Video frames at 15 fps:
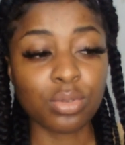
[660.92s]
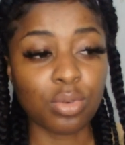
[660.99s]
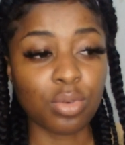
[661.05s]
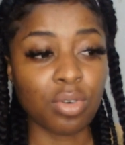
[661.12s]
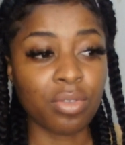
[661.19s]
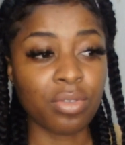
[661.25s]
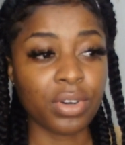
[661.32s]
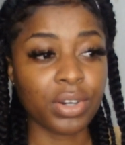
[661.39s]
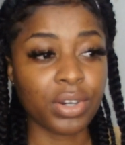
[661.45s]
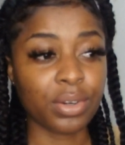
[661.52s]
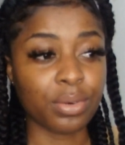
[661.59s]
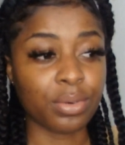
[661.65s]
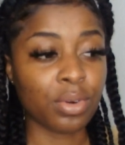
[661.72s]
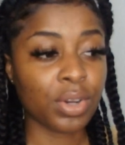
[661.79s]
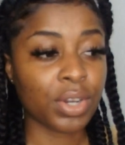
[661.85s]
took over
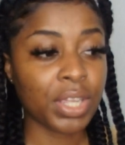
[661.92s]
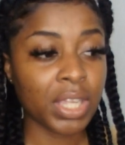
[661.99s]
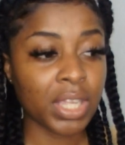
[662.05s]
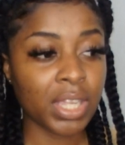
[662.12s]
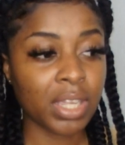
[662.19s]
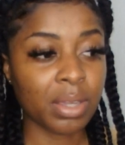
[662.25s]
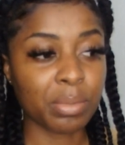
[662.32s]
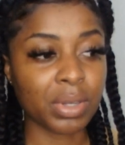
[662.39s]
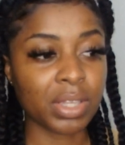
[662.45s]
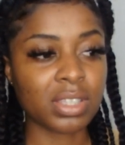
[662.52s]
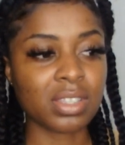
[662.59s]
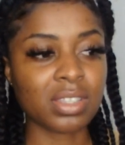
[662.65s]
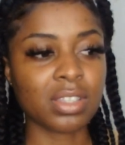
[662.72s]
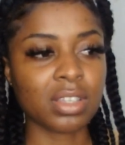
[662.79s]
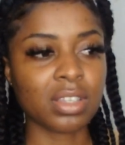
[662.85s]
Roy, but
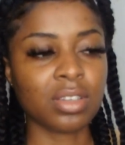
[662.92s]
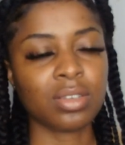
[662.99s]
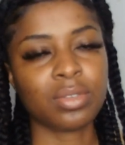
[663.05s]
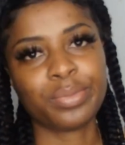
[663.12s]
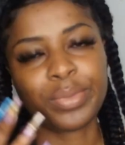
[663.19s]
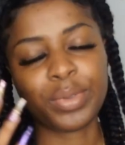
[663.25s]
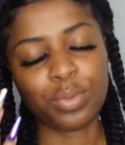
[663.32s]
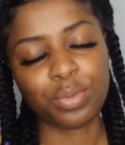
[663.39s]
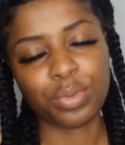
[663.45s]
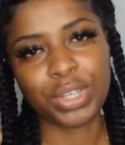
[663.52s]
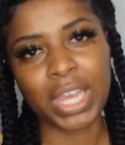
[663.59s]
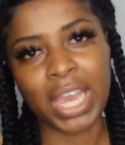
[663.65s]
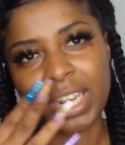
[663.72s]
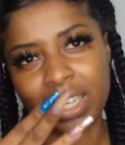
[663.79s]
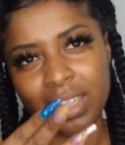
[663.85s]

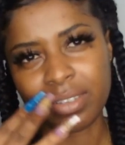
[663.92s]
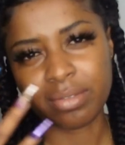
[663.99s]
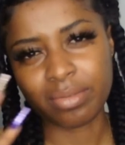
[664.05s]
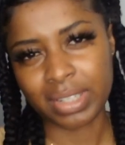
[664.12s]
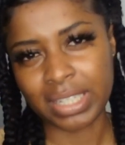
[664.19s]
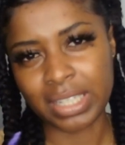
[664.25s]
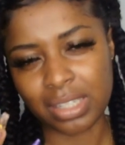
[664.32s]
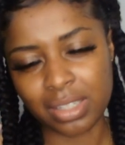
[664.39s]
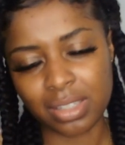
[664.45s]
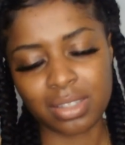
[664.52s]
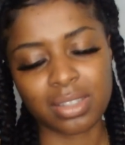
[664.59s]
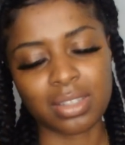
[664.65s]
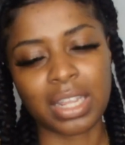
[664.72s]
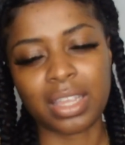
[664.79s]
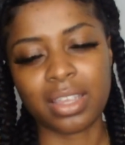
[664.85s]
we had a
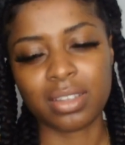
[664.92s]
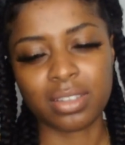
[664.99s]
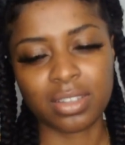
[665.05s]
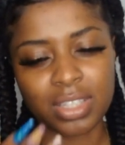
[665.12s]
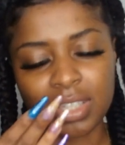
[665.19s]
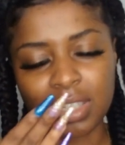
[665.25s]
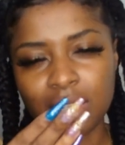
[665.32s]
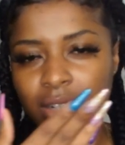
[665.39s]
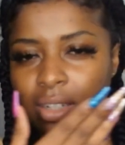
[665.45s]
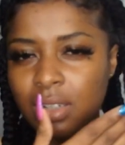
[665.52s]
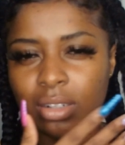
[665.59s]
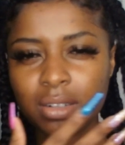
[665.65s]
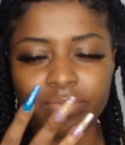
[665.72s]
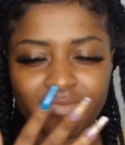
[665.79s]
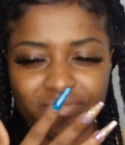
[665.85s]
kiss. Like, it's a
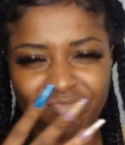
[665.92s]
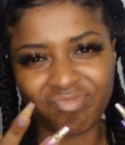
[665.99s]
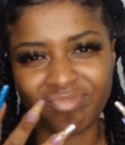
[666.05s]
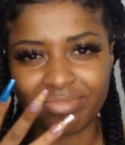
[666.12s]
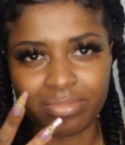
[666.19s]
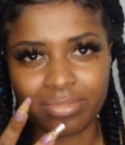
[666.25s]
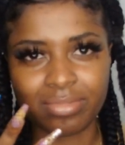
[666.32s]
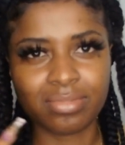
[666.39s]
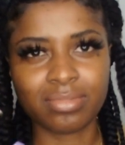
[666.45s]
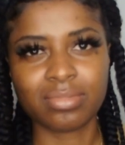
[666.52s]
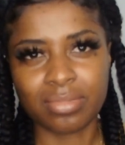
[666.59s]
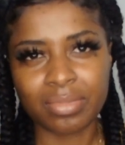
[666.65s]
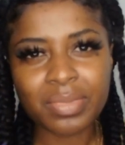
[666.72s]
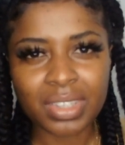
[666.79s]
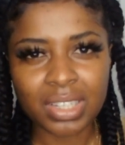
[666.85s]
little
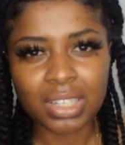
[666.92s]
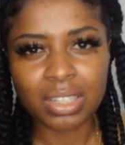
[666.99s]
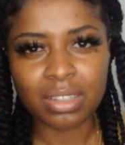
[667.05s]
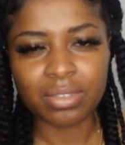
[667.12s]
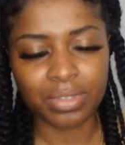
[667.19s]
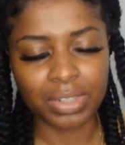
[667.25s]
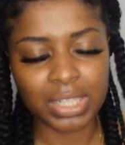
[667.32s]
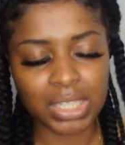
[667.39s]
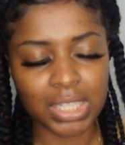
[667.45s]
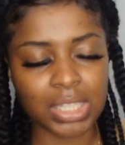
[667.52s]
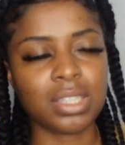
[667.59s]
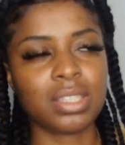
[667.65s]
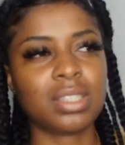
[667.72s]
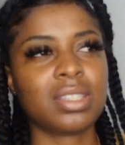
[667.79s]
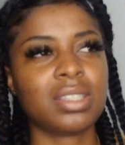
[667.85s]
first
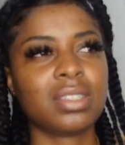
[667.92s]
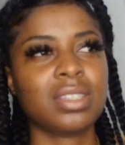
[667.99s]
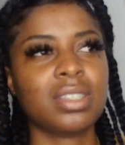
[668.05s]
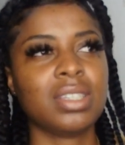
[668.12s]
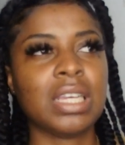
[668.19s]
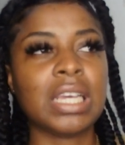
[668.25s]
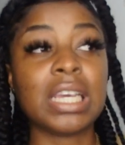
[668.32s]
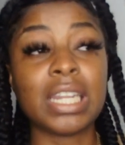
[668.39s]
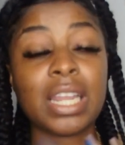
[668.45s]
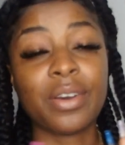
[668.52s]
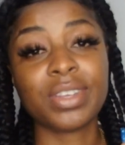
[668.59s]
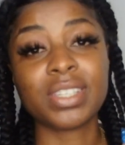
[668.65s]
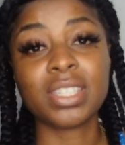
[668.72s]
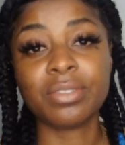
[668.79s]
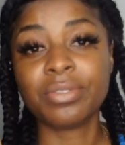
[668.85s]
kiss. That
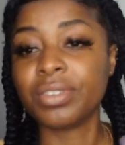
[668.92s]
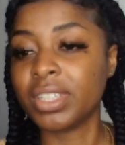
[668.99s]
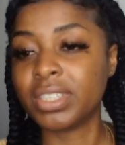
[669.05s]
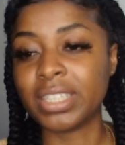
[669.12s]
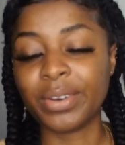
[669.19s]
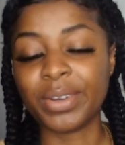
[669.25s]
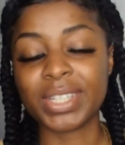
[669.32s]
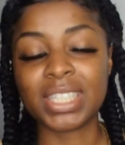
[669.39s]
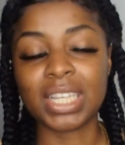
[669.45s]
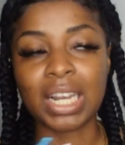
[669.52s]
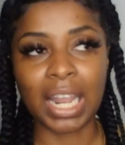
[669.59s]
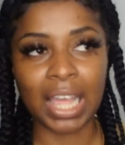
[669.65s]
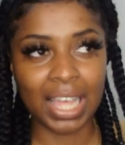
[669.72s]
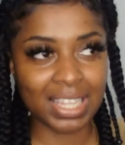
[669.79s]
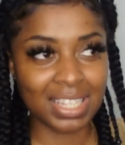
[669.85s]
was the first, that was the
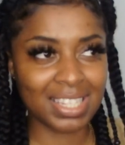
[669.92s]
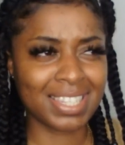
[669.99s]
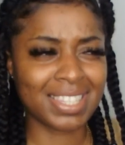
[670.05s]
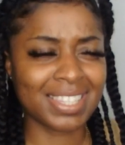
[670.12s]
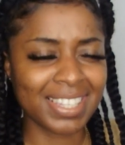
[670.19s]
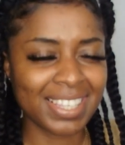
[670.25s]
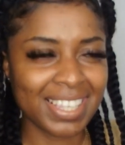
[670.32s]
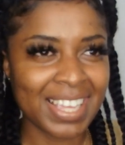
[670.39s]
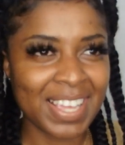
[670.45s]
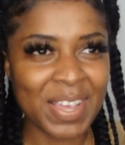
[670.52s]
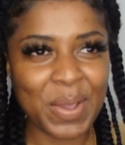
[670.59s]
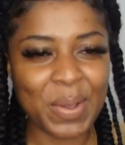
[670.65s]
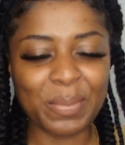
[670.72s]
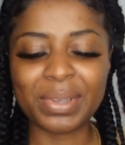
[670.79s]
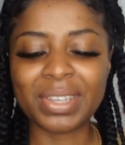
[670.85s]
last.
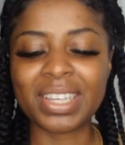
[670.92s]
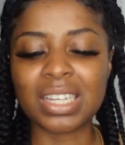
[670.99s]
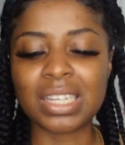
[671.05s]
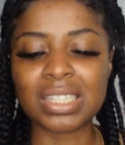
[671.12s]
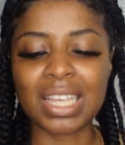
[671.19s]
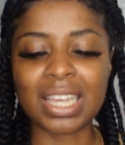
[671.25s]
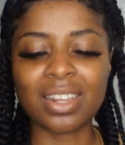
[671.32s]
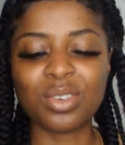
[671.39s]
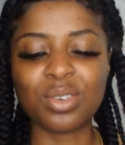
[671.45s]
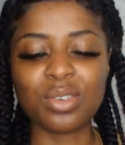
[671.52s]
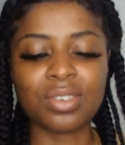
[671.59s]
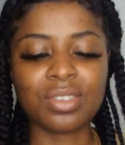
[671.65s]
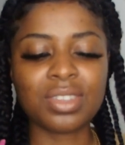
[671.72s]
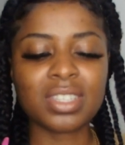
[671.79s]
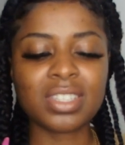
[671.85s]
Because, I don't
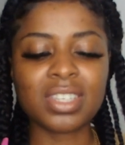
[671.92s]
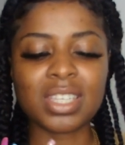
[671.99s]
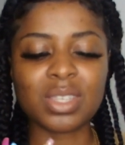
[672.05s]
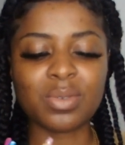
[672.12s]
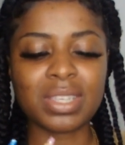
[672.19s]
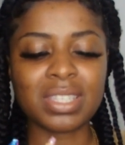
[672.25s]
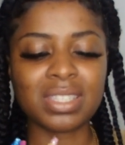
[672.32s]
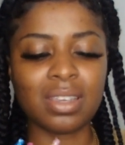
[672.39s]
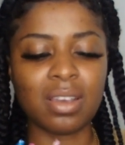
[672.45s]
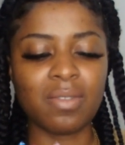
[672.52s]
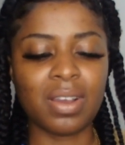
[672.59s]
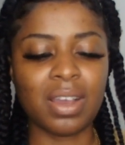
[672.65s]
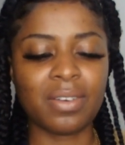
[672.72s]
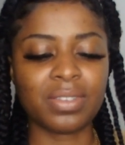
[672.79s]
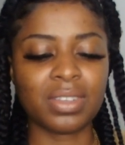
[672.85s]
know, things just went
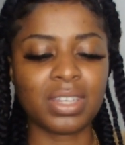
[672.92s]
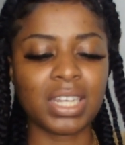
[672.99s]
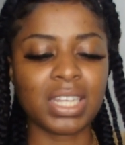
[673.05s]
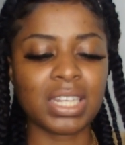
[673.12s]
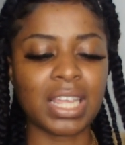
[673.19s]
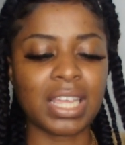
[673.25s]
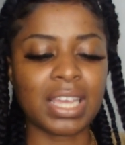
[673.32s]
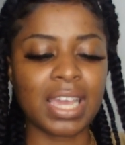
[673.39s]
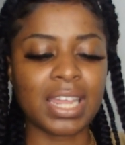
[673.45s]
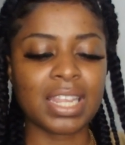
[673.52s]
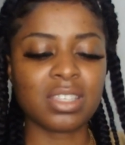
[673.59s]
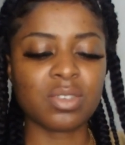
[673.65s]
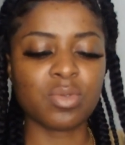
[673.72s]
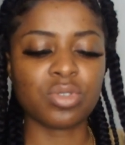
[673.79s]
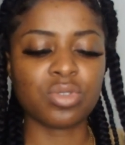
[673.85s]
south after that. Like, I
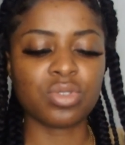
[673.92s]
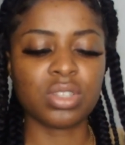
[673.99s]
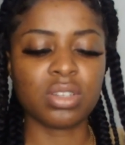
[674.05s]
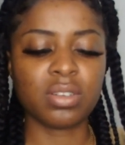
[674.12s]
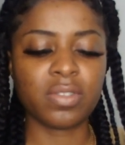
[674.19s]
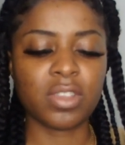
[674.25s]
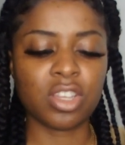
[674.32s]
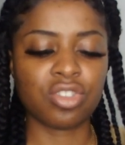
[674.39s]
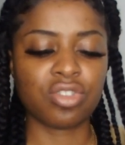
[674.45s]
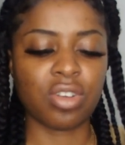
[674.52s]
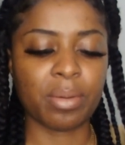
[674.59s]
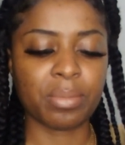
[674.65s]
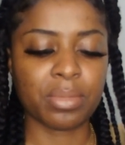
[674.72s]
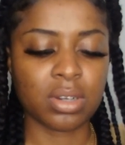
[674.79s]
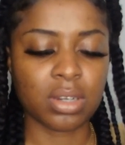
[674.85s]
didn't want to deal with the
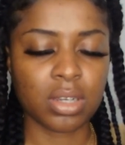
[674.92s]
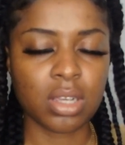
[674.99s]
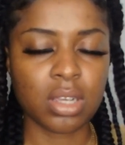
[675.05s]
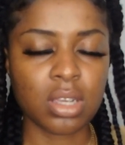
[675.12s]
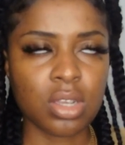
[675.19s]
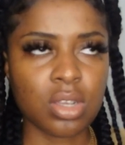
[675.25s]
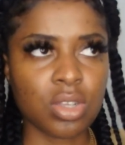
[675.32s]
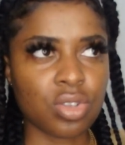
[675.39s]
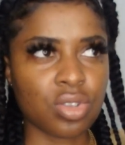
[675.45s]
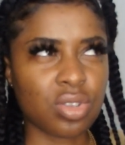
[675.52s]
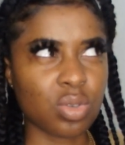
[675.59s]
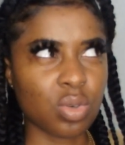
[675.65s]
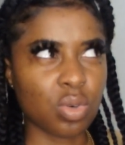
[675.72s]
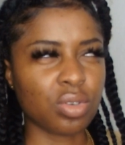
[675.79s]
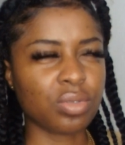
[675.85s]
drama.
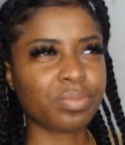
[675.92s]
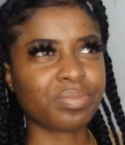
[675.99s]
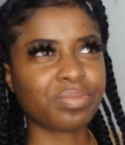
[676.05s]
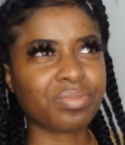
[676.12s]
So,